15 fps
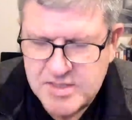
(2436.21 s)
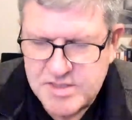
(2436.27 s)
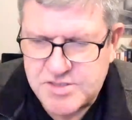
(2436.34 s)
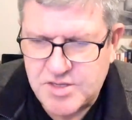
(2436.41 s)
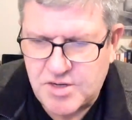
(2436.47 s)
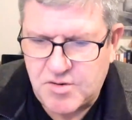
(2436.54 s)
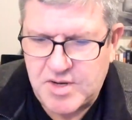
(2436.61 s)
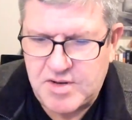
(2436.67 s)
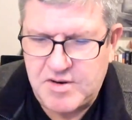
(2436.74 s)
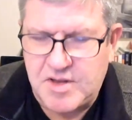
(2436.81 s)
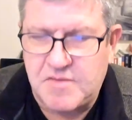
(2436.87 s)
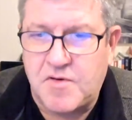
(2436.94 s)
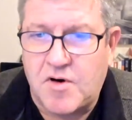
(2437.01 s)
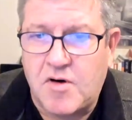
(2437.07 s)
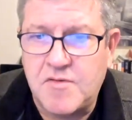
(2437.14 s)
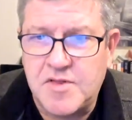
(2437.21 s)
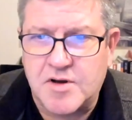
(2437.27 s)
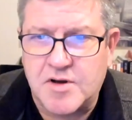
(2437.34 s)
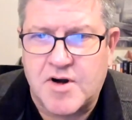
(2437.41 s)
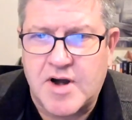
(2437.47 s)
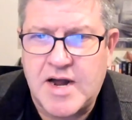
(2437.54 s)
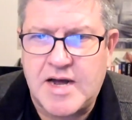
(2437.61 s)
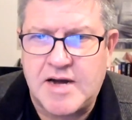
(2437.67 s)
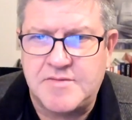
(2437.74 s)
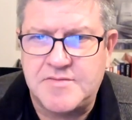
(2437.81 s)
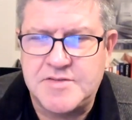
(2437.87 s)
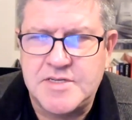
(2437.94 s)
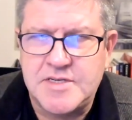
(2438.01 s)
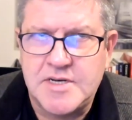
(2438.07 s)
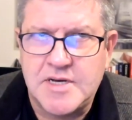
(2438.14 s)
So, in, involving the
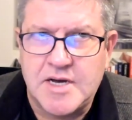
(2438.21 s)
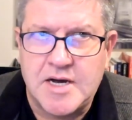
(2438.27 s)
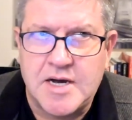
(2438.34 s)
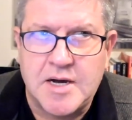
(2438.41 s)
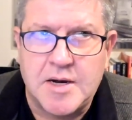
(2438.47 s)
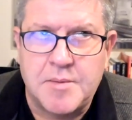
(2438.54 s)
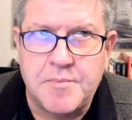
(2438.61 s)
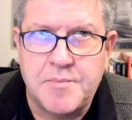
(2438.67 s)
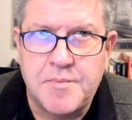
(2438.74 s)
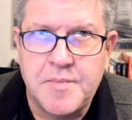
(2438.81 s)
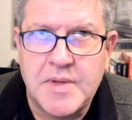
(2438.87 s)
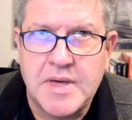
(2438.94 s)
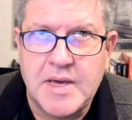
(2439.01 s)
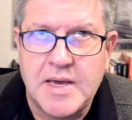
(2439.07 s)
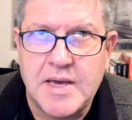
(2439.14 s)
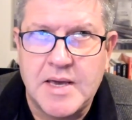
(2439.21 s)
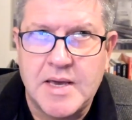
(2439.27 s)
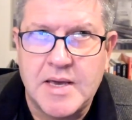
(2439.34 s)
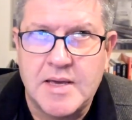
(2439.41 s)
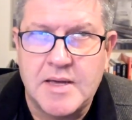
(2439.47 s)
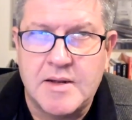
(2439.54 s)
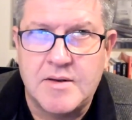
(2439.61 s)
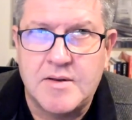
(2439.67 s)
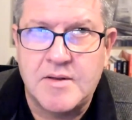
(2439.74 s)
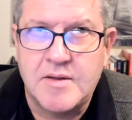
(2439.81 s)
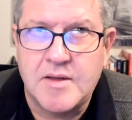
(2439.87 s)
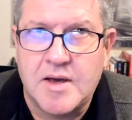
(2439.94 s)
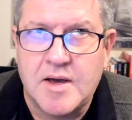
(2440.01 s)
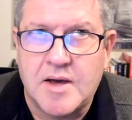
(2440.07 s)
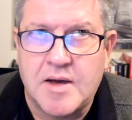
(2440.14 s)
craft um, and
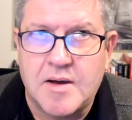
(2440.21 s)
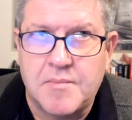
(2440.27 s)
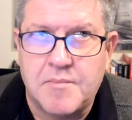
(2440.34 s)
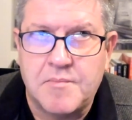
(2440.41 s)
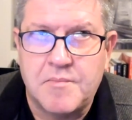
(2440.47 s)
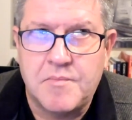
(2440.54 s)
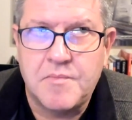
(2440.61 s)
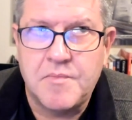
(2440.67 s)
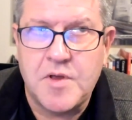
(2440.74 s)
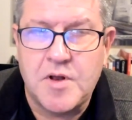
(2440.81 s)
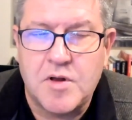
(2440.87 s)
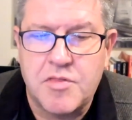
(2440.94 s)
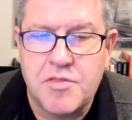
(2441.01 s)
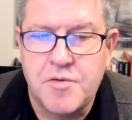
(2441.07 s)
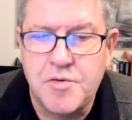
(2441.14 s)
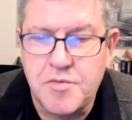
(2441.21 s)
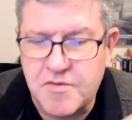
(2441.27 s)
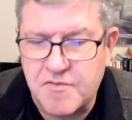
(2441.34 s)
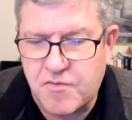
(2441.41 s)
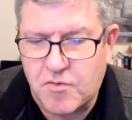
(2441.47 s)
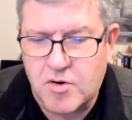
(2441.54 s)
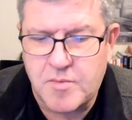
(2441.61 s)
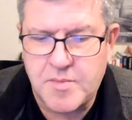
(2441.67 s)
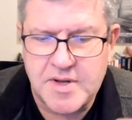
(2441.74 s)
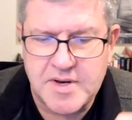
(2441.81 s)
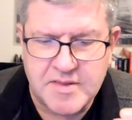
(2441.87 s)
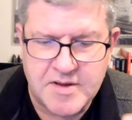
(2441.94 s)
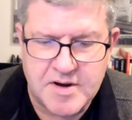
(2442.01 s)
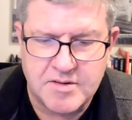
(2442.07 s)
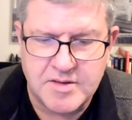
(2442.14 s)
um, you know through the
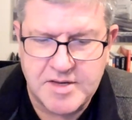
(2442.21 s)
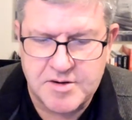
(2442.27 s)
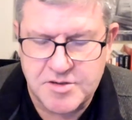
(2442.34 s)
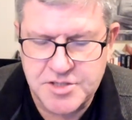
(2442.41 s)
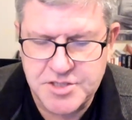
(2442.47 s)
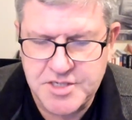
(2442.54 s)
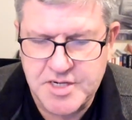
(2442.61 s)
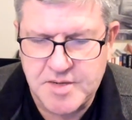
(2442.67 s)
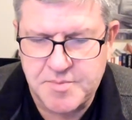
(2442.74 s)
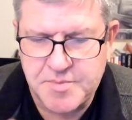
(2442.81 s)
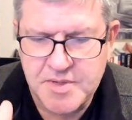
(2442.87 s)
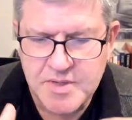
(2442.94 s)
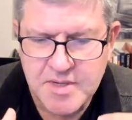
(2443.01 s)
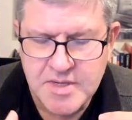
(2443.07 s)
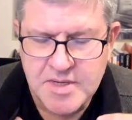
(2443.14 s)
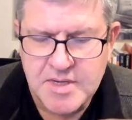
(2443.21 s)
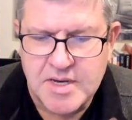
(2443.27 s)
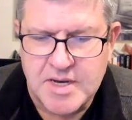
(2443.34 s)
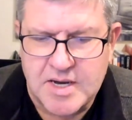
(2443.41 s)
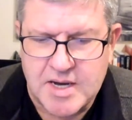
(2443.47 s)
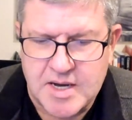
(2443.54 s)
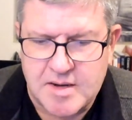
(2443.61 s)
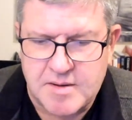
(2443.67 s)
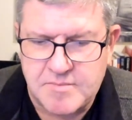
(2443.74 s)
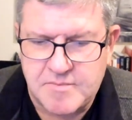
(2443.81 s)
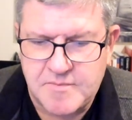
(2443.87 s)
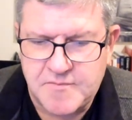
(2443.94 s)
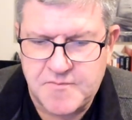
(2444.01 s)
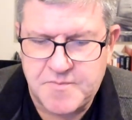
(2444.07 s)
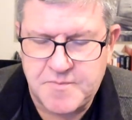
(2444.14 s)
foreman and their leadership,
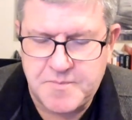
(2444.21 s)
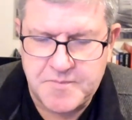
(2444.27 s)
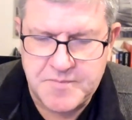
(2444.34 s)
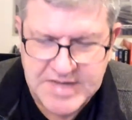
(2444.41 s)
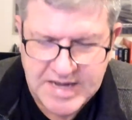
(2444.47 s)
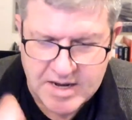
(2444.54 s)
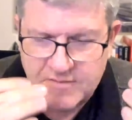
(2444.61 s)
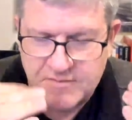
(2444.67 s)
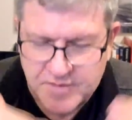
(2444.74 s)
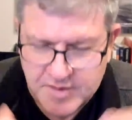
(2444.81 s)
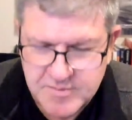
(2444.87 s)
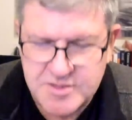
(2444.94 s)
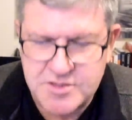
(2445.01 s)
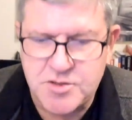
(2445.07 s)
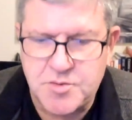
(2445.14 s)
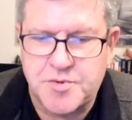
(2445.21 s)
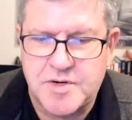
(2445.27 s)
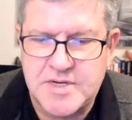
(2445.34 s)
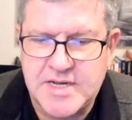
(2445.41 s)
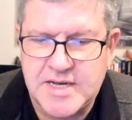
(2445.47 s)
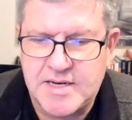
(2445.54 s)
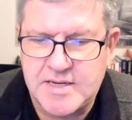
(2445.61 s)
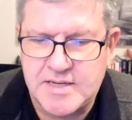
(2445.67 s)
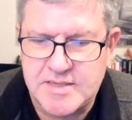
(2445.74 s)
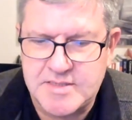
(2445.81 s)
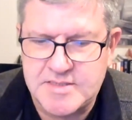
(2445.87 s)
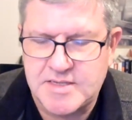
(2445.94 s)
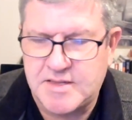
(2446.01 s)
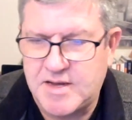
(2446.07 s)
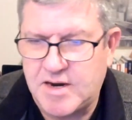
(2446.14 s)
um, down from the
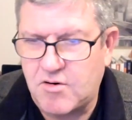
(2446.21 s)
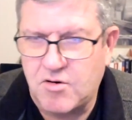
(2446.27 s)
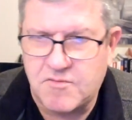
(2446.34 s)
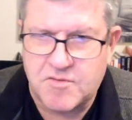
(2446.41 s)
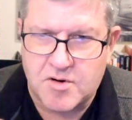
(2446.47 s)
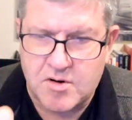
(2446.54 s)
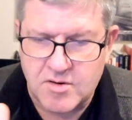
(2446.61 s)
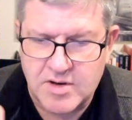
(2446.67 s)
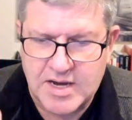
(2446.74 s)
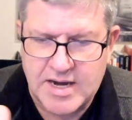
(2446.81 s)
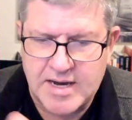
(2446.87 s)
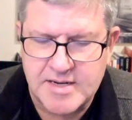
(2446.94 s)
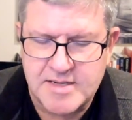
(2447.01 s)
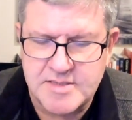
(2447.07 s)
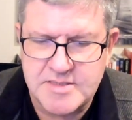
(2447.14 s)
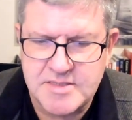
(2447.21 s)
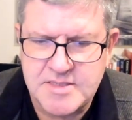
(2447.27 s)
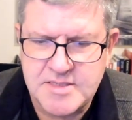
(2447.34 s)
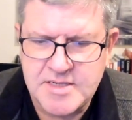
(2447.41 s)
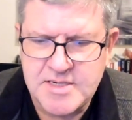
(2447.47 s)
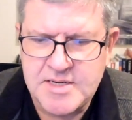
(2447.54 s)
superintendents and their overall guidance,